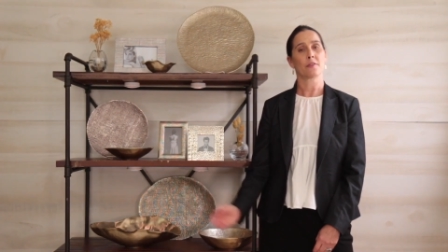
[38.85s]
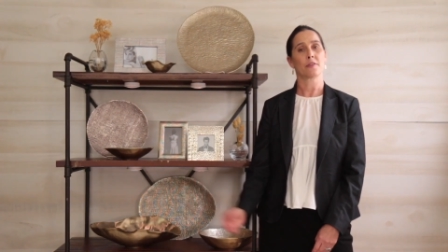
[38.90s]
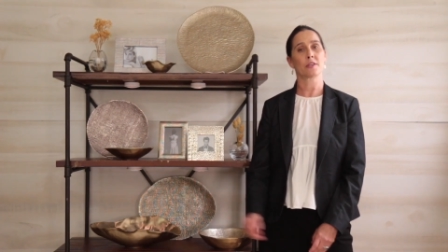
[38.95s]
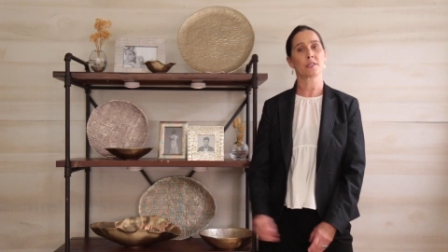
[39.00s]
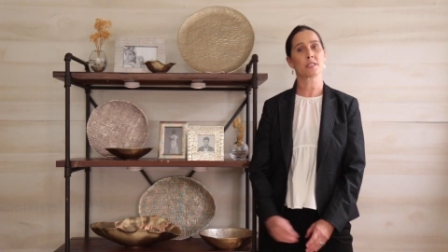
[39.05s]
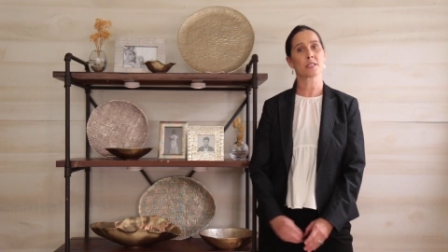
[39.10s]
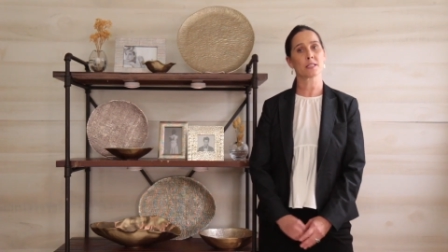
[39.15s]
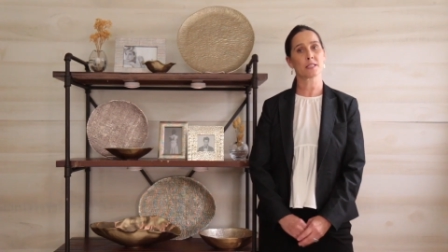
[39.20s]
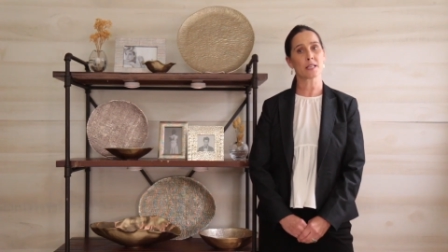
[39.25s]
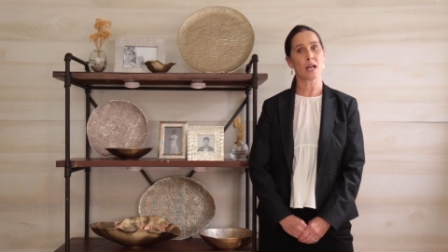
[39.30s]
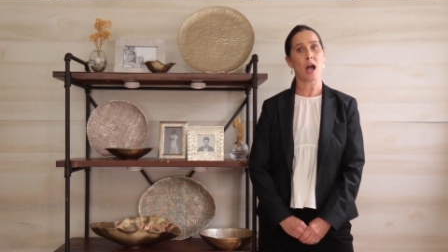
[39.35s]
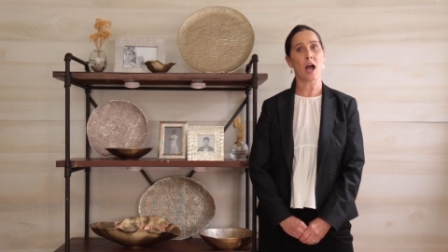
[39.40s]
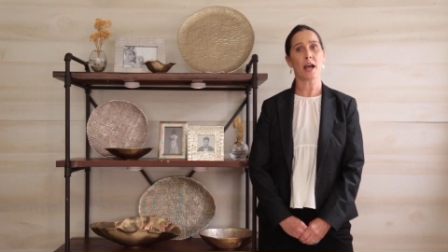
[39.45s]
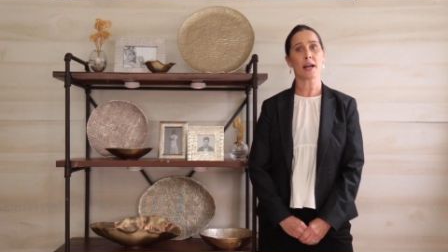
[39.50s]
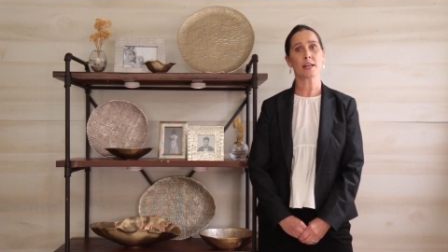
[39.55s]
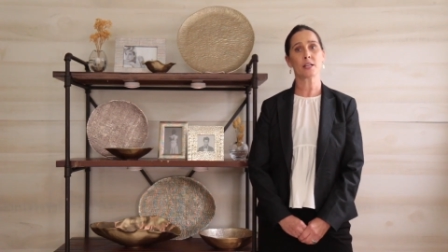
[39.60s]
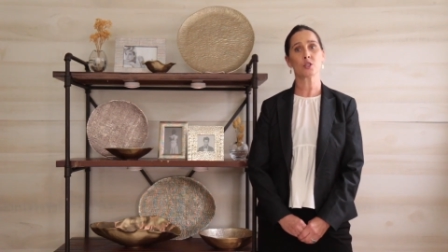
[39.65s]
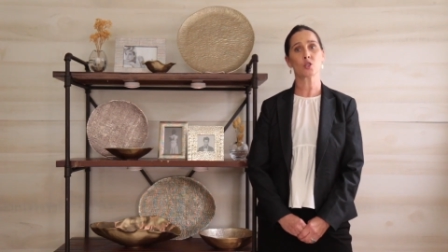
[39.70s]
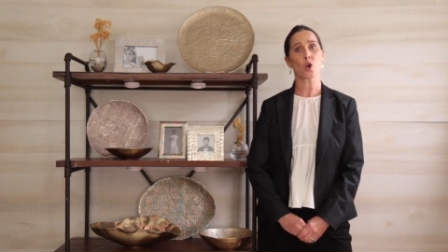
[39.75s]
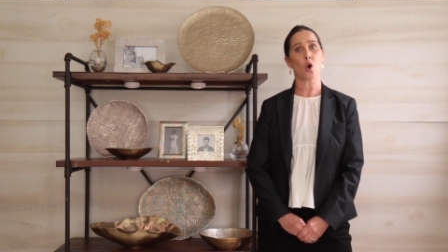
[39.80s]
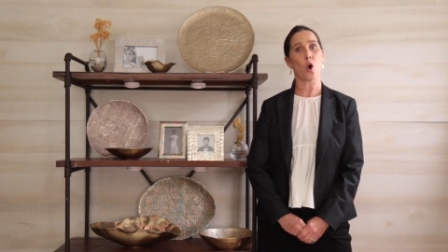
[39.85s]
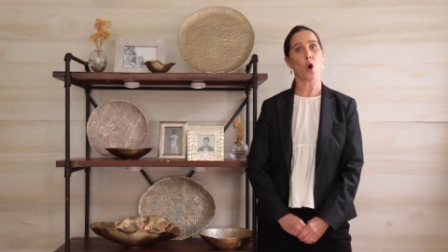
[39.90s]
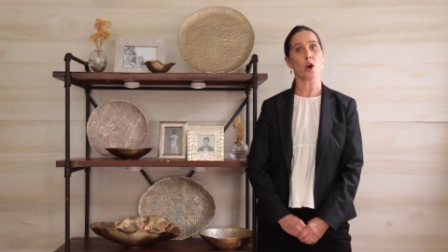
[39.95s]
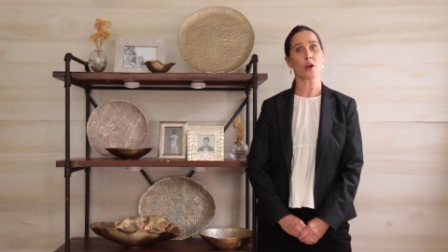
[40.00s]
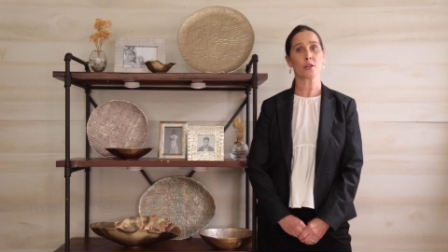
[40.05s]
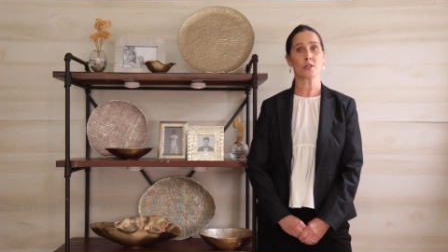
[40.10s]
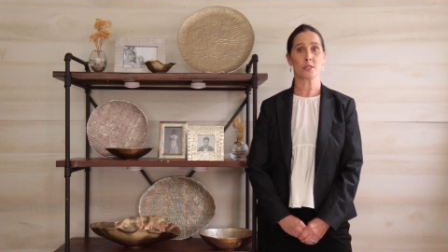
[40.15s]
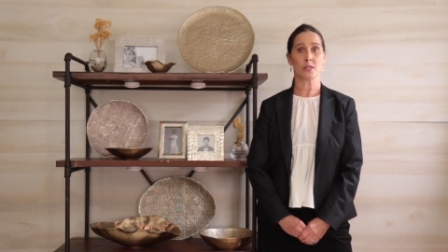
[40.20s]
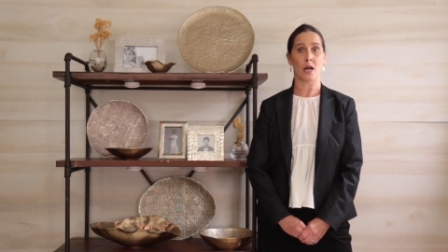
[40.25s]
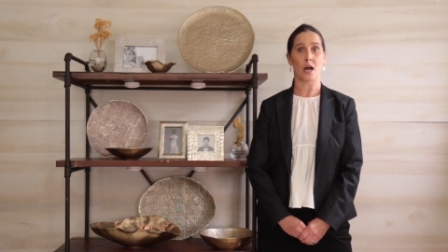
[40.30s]
The designs
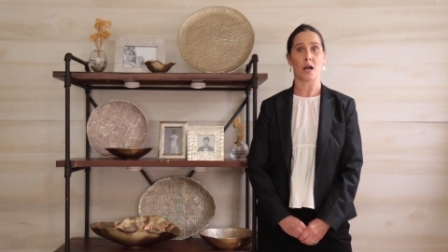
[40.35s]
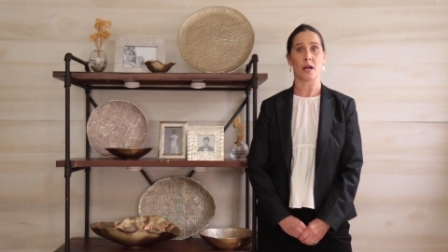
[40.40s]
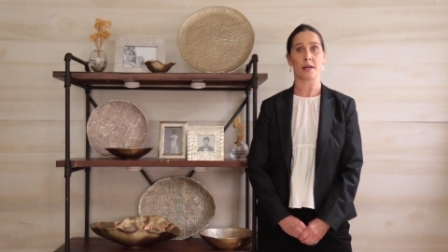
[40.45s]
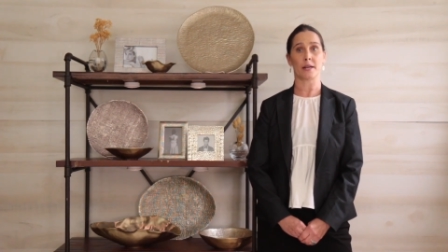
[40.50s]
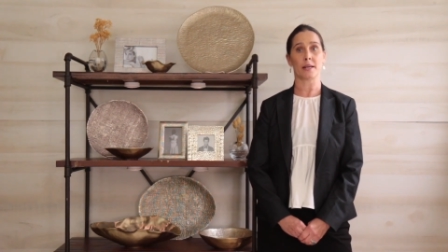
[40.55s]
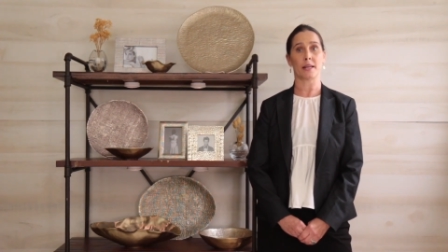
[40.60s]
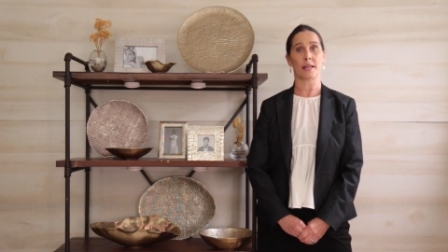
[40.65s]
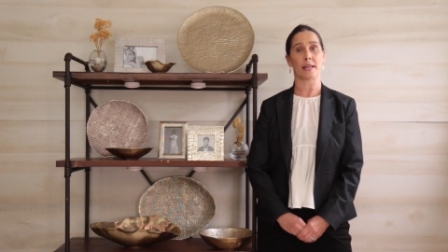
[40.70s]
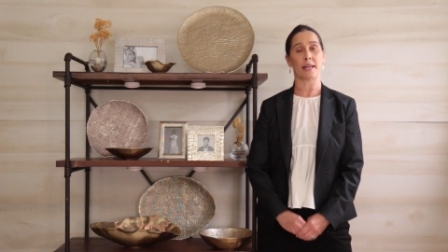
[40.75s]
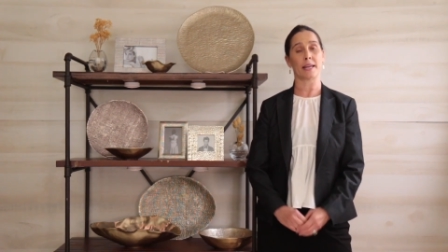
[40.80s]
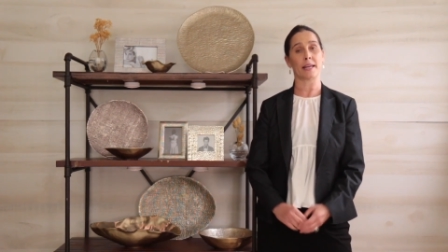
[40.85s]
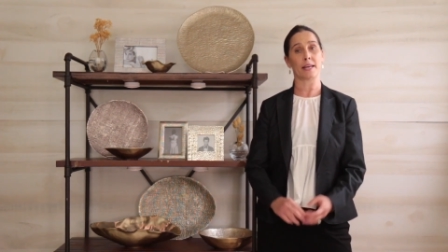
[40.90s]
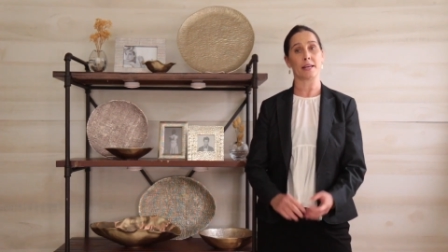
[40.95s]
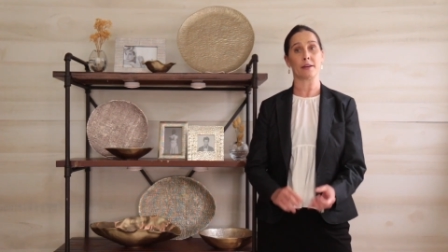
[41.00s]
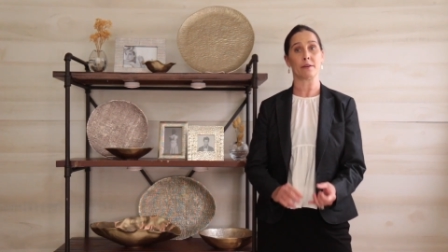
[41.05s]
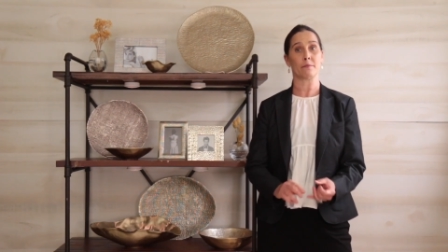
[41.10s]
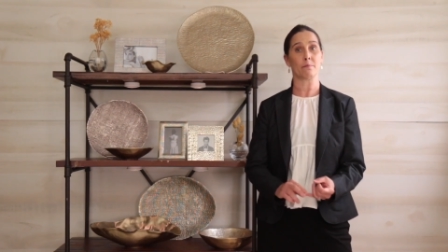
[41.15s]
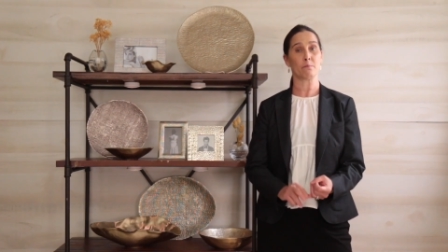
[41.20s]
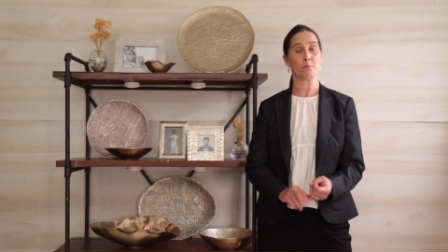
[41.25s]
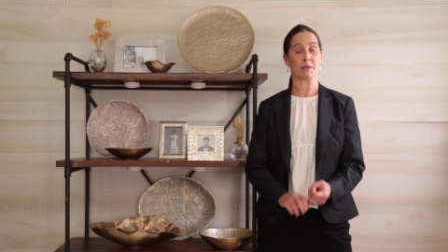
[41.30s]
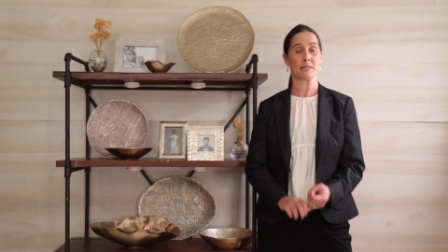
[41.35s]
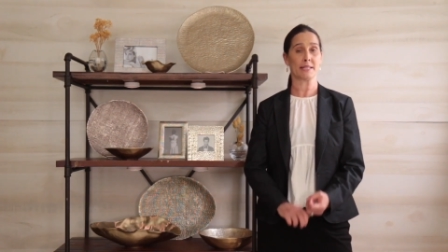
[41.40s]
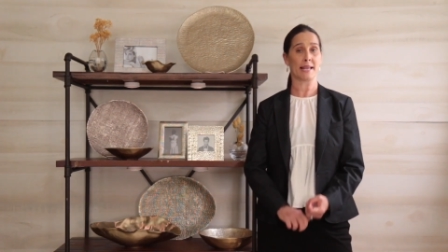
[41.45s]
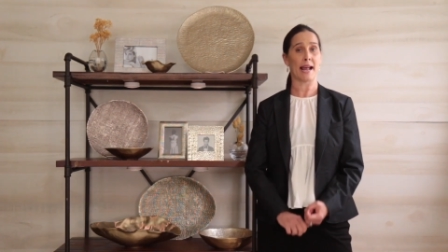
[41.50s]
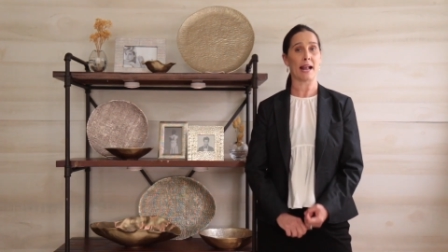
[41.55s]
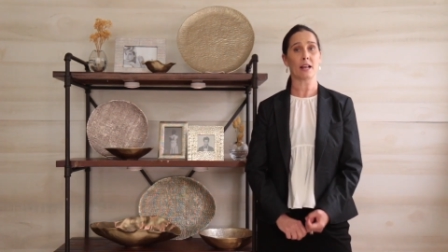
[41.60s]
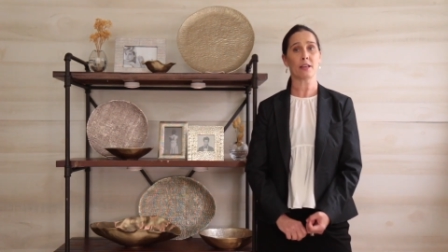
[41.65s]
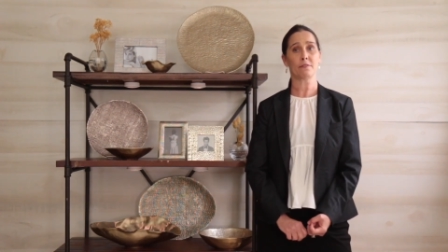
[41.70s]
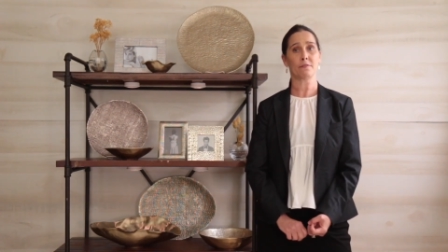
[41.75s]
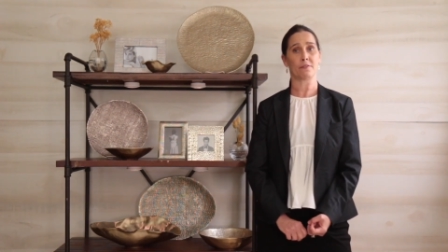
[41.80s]
are done in
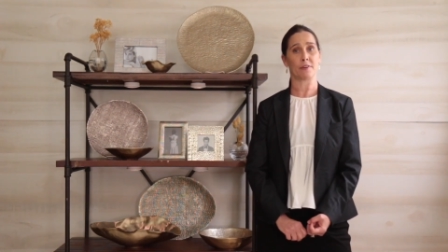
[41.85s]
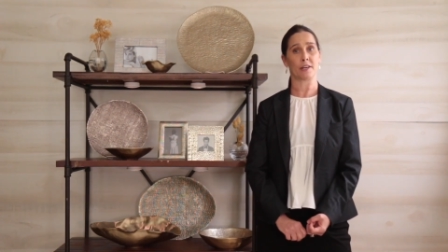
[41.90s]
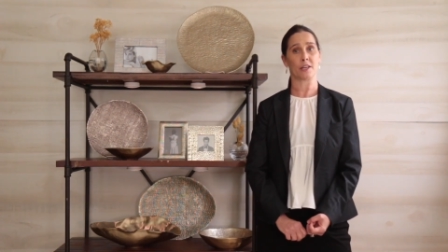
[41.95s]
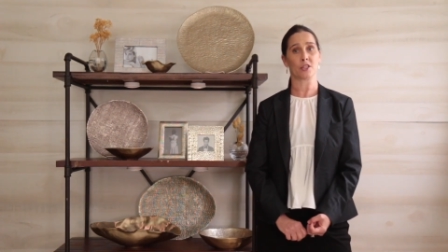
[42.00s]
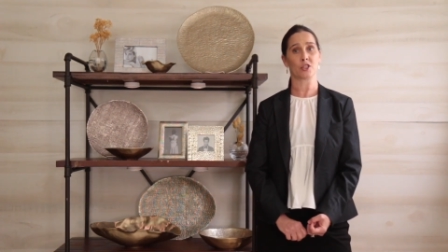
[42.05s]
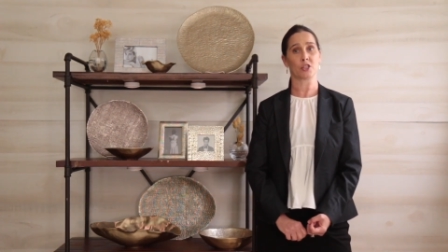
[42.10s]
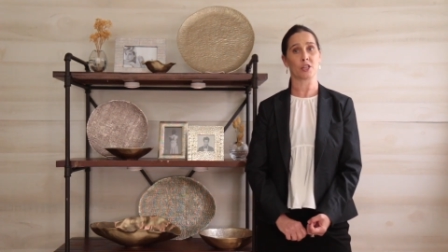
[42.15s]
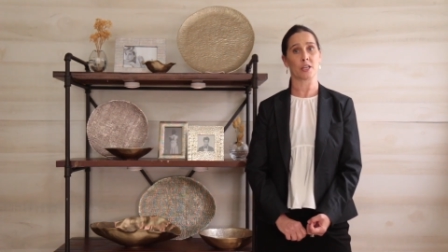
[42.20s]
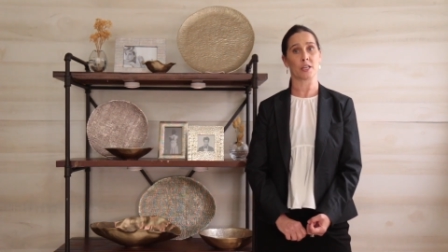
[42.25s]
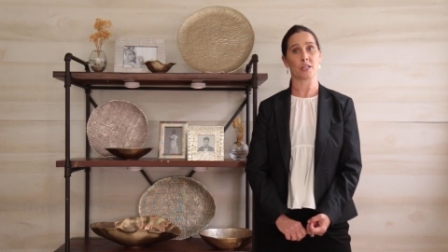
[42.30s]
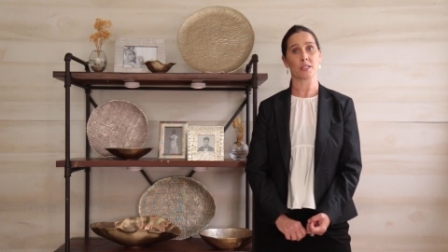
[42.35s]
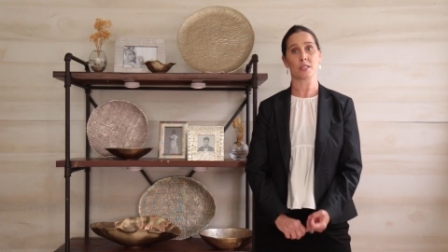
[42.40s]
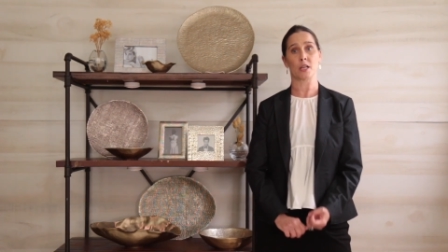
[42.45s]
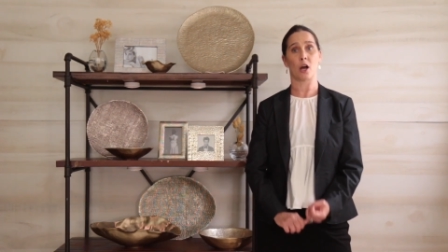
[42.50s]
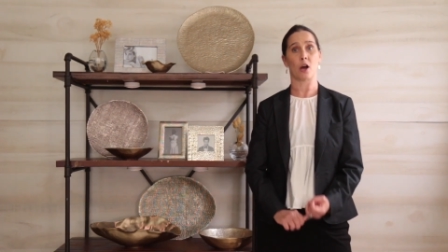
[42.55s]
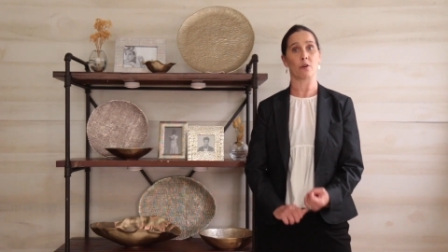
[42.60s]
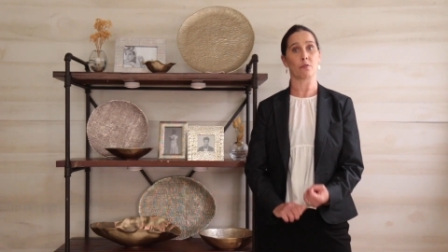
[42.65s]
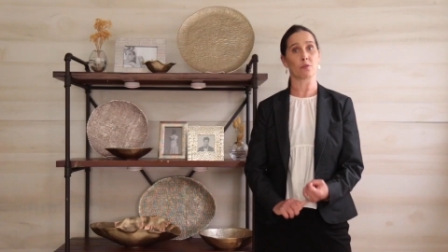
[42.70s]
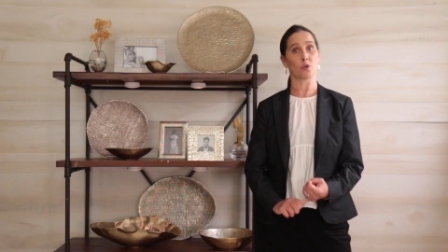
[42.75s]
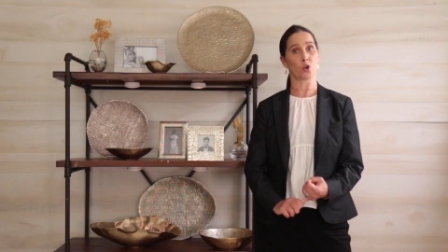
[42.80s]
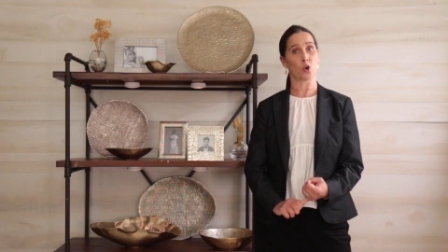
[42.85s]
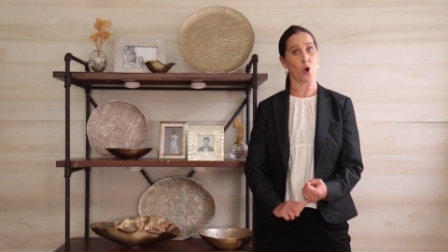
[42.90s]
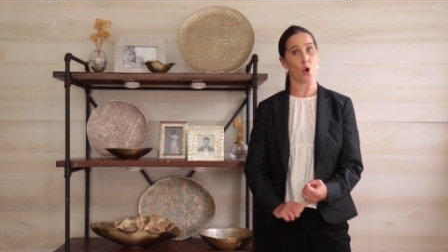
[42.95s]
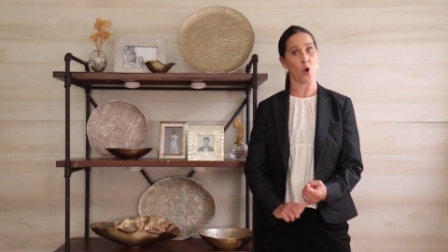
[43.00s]
metallic finishes of